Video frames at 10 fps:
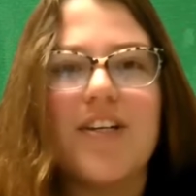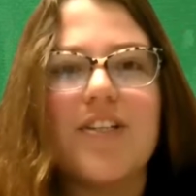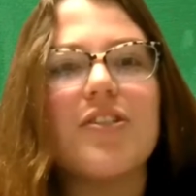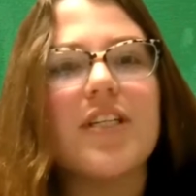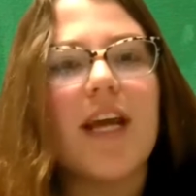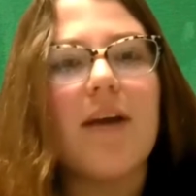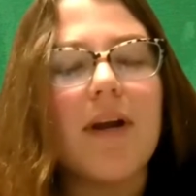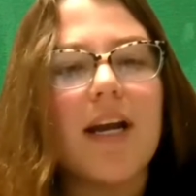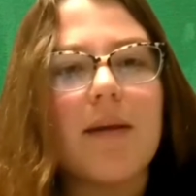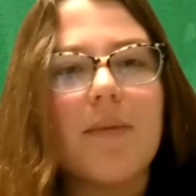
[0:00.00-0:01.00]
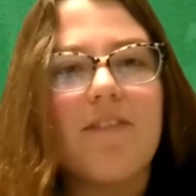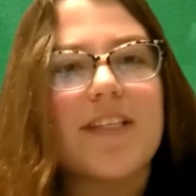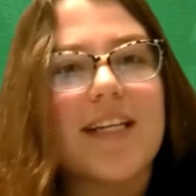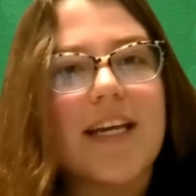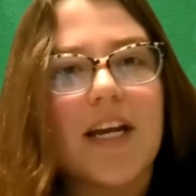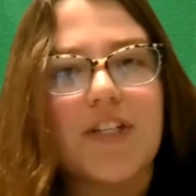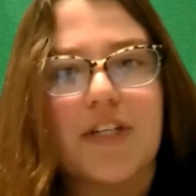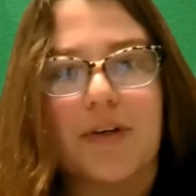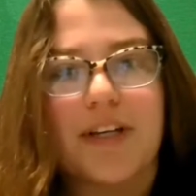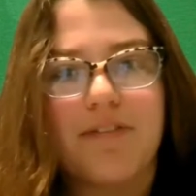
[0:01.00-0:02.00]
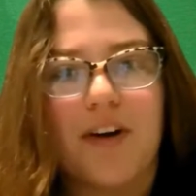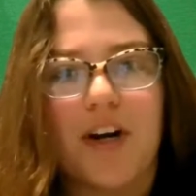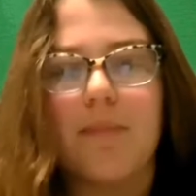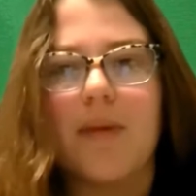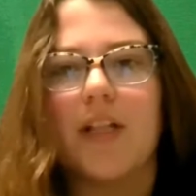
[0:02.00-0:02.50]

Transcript: So, today we're going to be visiting a turkey farm